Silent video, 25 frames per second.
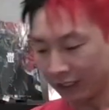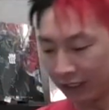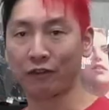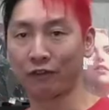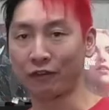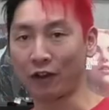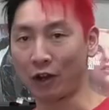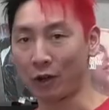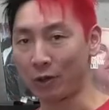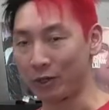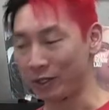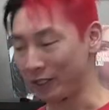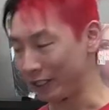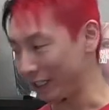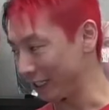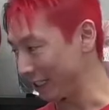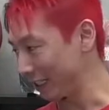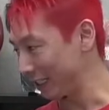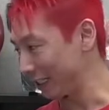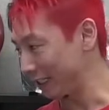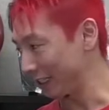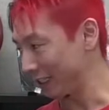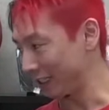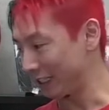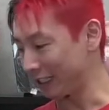
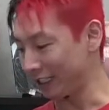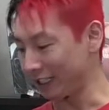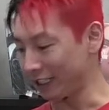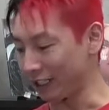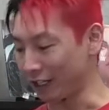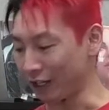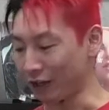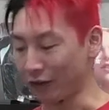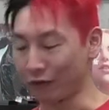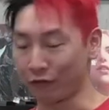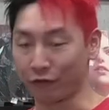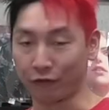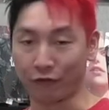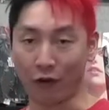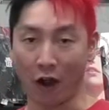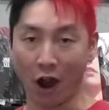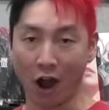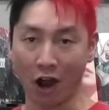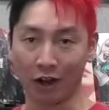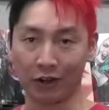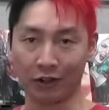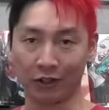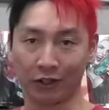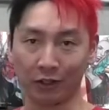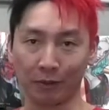Following the
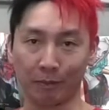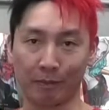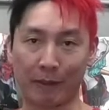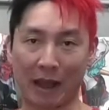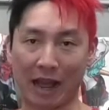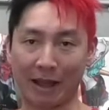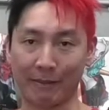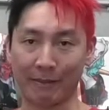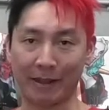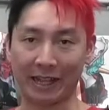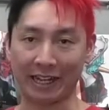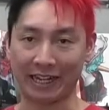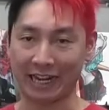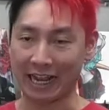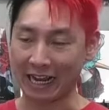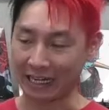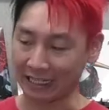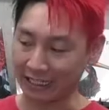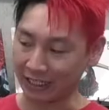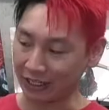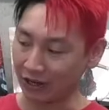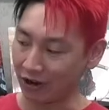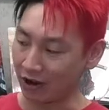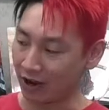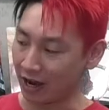viral Batman
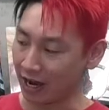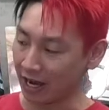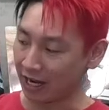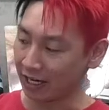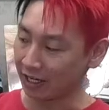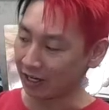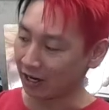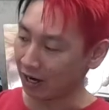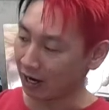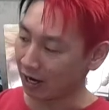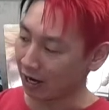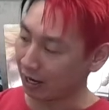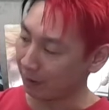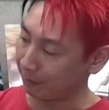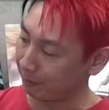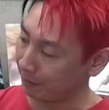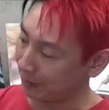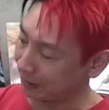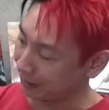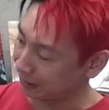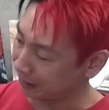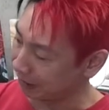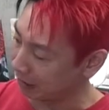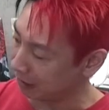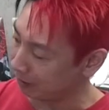89, I
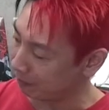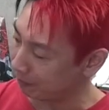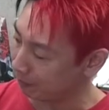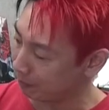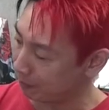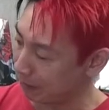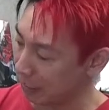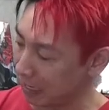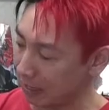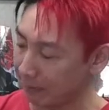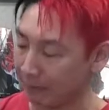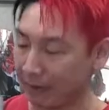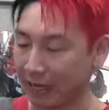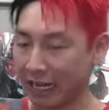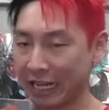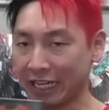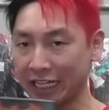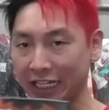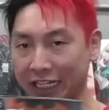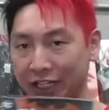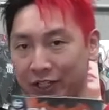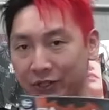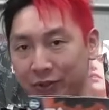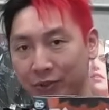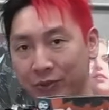picked up
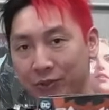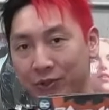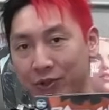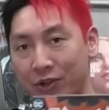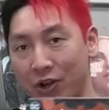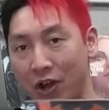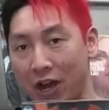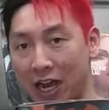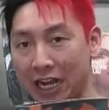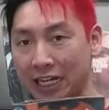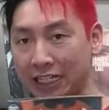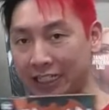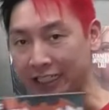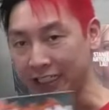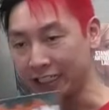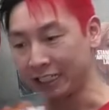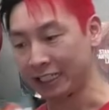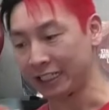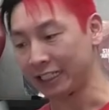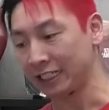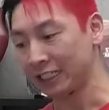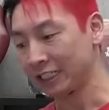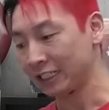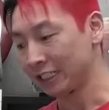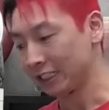Batman issue
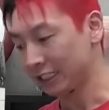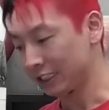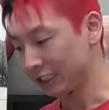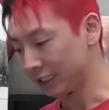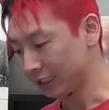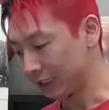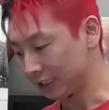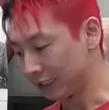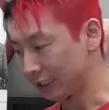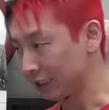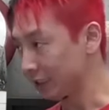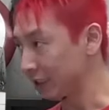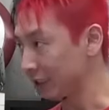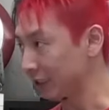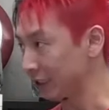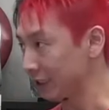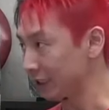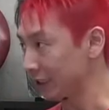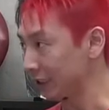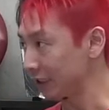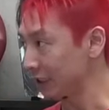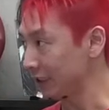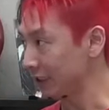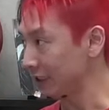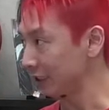90. Well, what do you mean
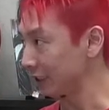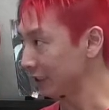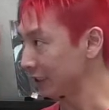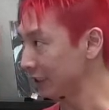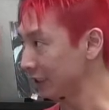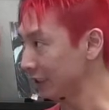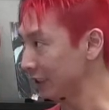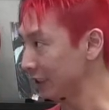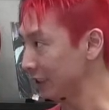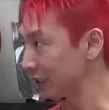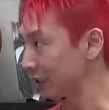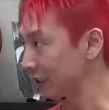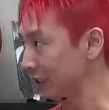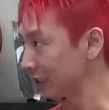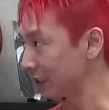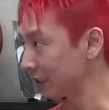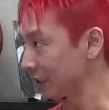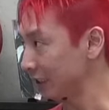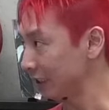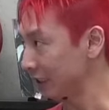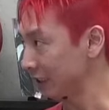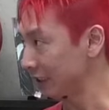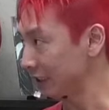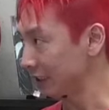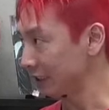picked up? You're, it's on
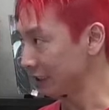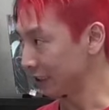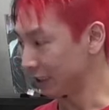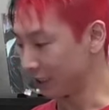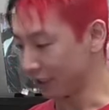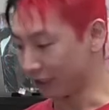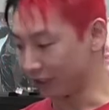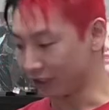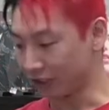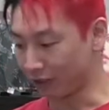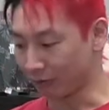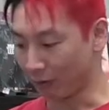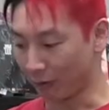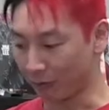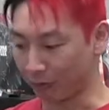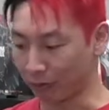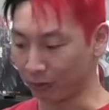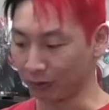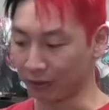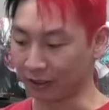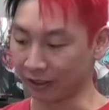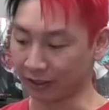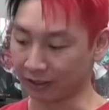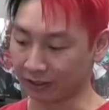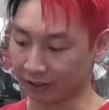your... It is on my
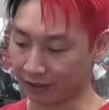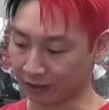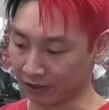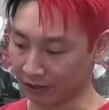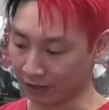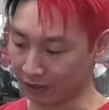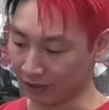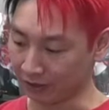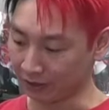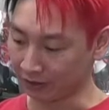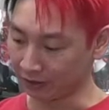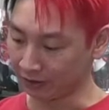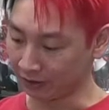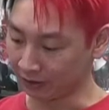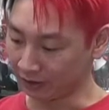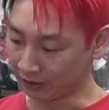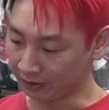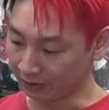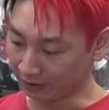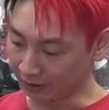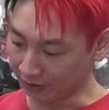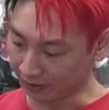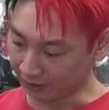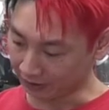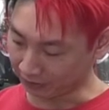pull list. It's on so your pull
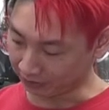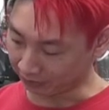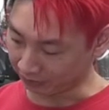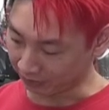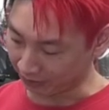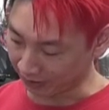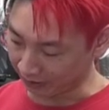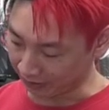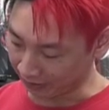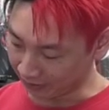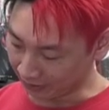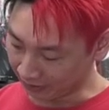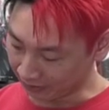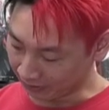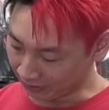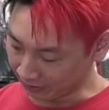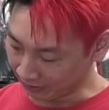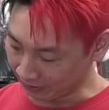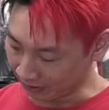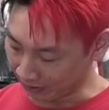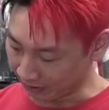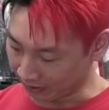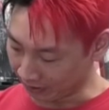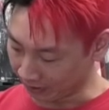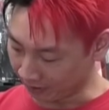list. Mate. That's right.
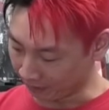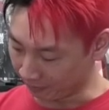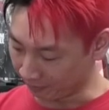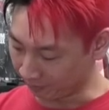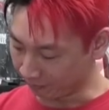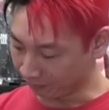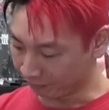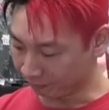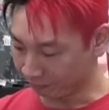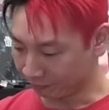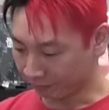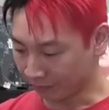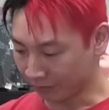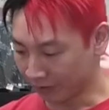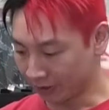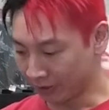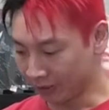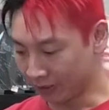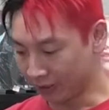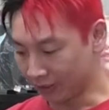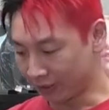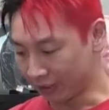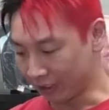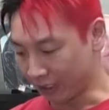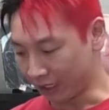So um, what are um, you talking
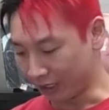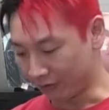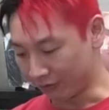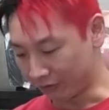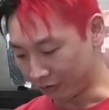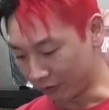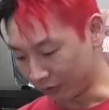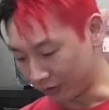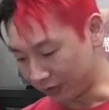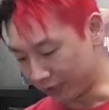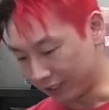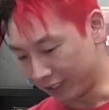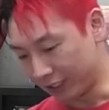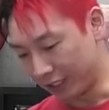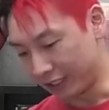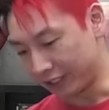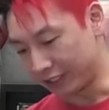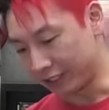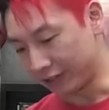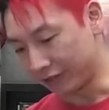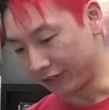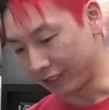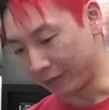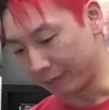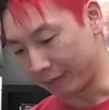about? Having a look at me. Is
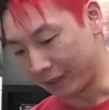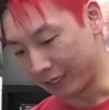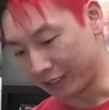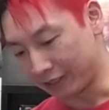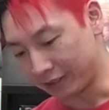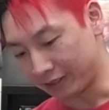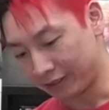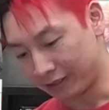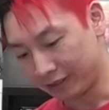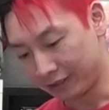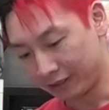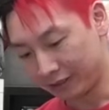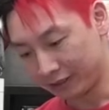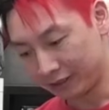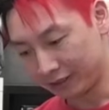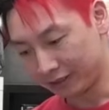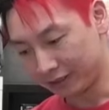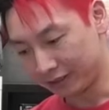there any... You're not one of those.